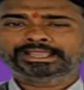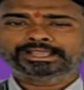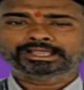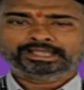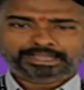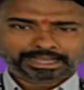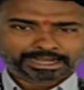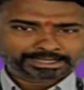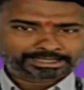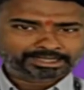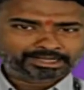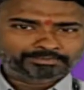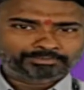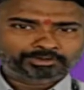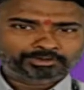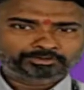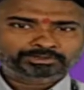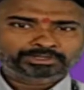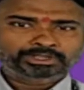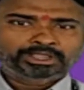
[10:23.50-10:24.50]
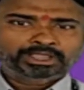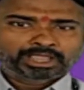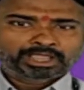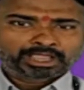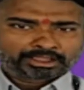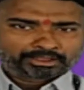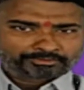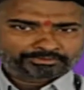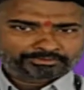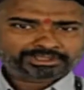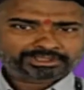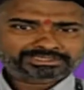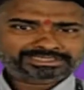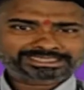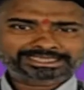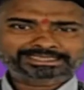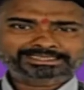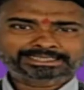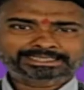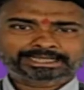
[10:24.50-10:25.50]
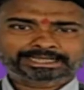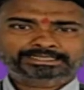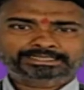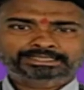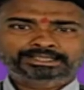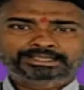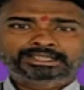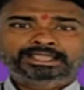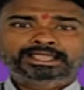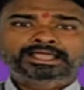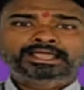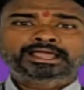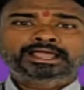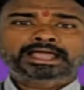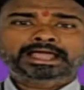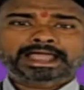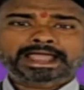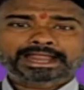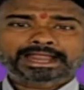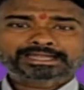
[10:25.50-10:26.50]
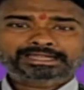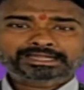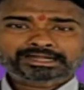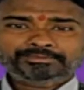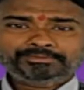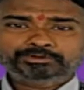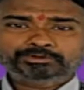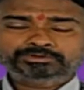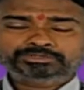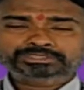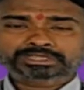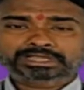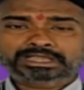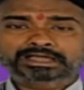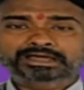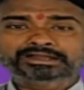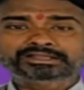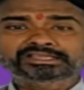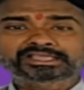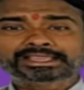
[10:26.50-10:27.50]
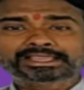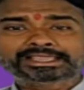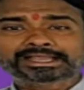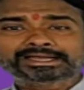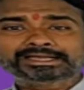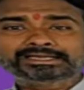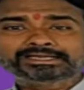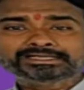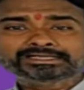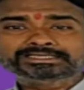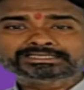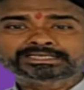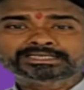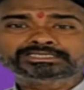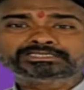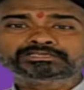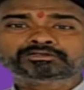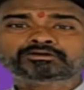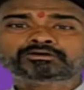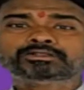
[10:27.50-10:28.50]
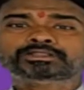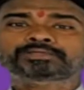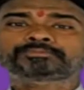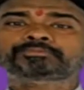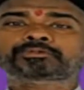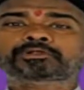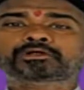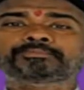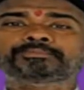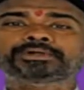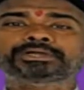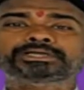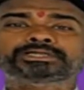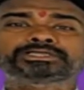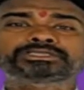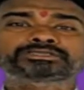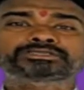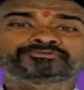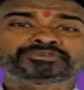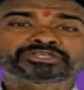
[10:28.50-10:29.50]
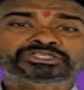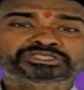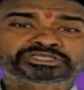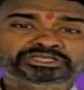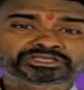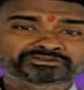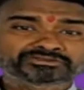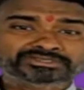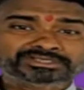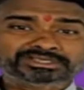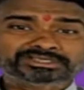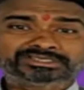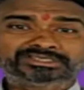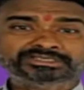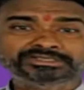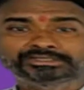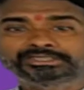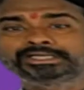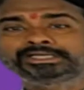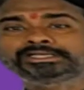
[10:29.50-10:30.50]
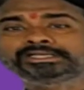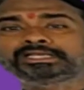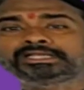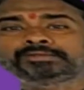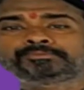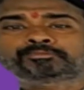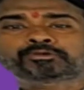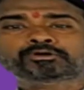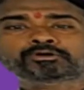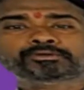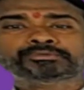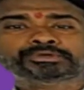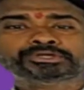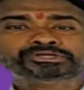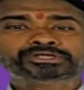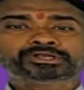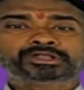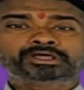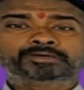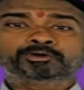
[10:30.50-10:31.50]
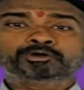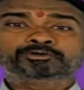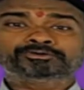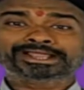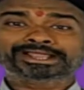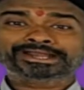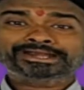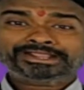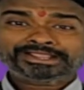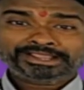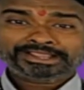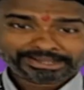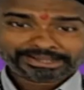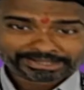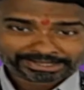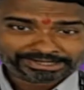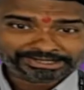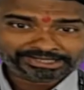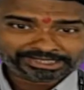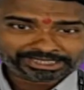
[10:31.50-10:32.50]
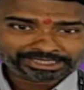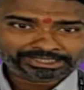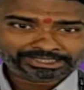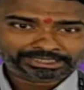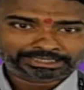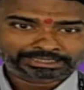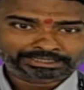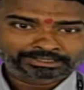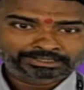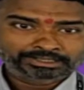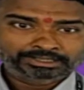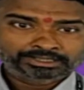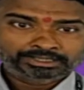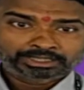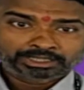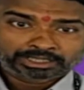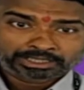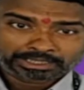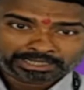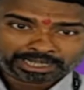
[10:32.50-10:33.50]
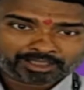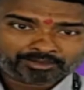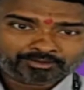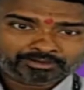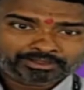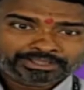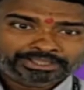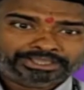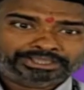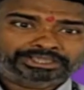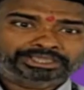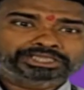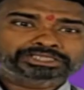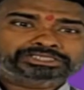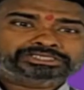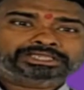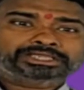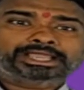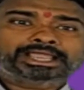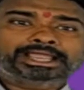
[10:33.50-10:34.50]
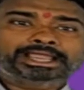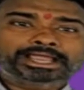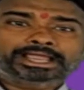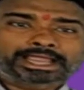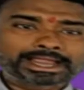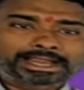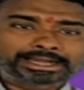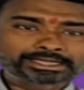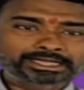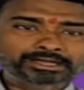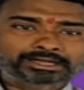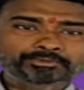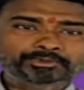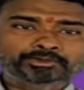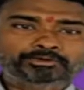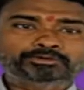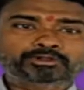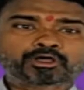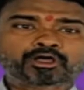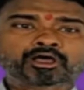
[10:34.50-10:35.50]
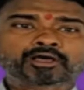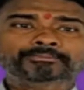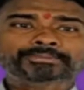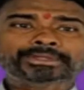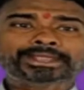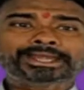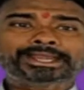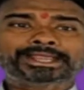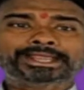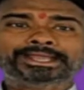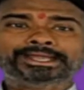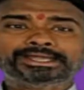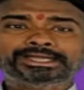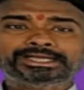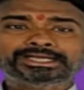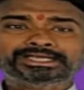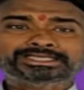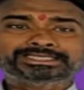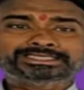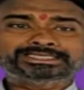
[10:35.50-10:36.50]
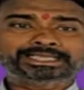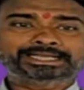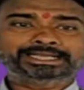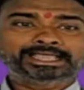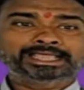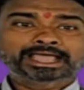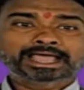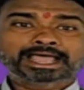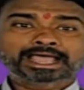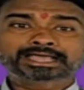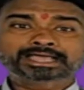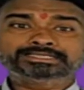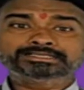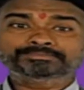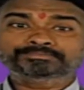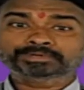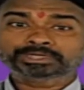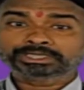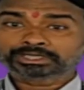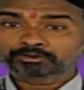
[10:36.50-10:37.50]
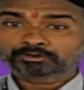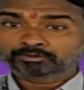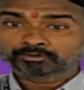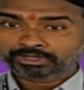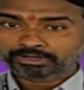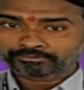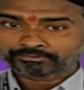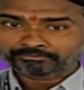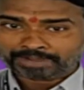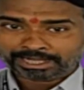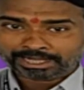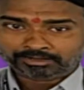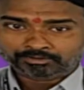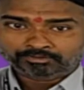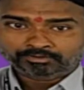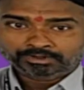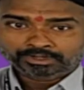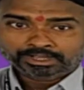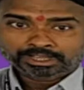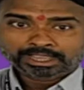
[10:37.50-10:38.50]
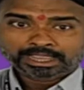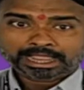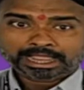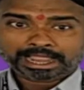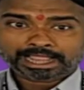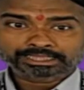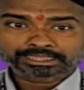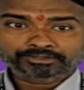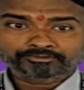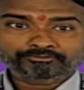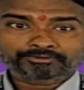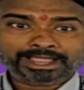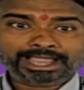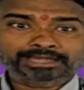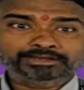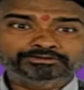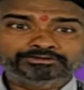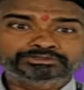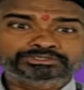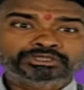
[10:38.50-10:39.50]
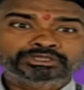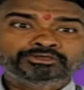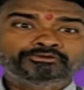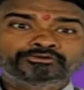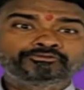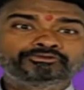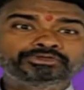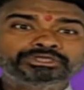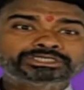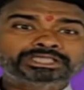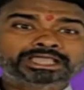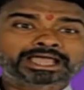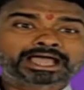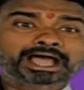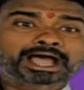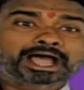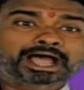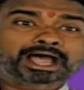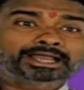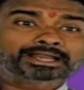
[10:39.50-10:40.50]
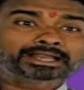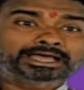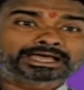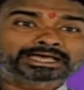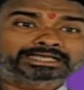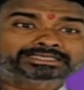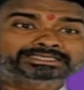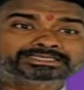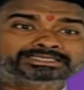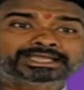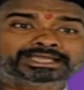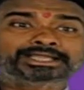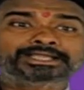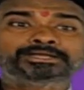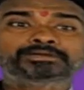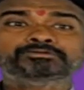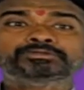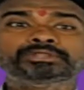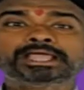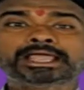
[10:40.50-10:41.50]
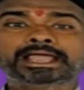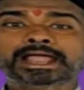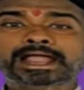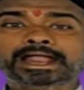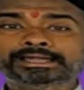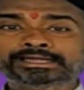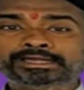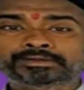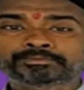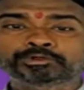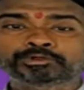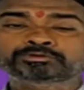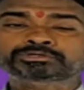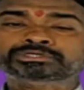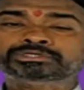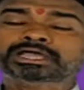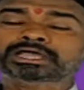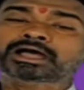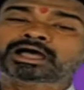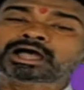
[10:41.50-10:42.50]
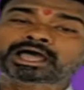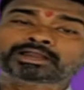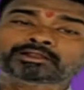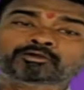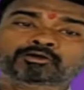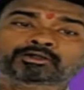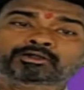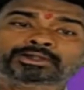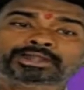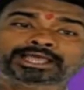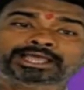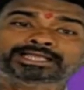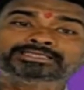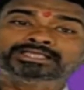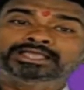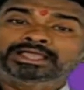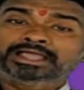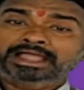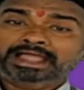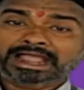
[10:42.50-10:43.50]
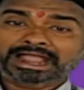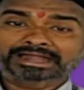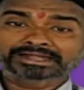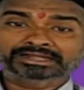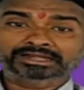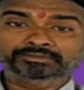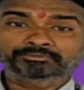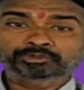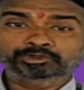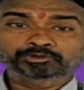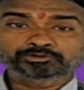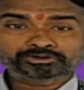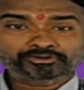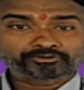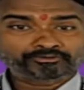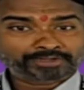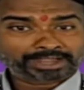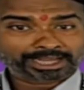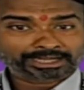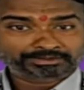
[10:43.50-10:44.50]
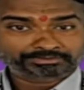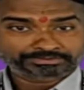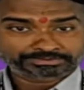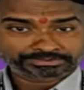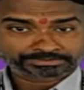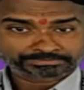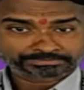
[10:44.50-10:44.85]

attribute, we have said that attributes are the characteristics or the properties which gives us the detailed information about an entity. Now, each attribute of an entity set has a particular value, and the values which are assigned to the attributes are called as attribute values.